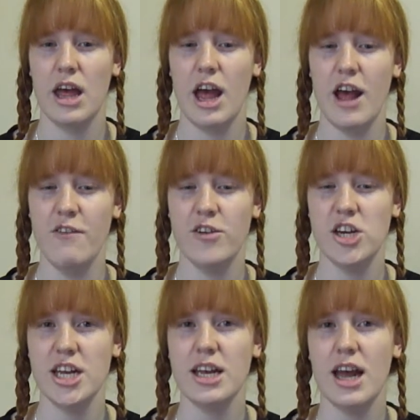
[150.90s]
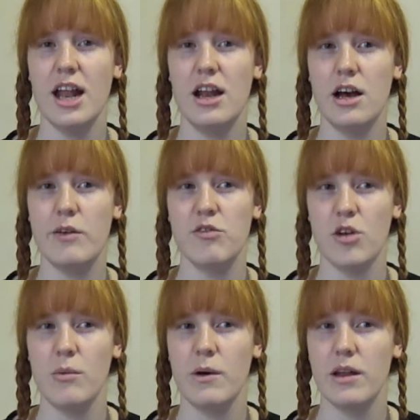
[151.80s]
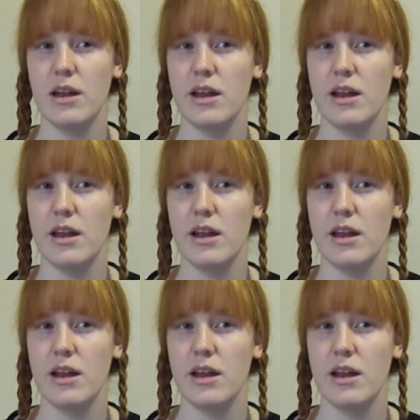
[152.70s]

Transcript: if she can love someone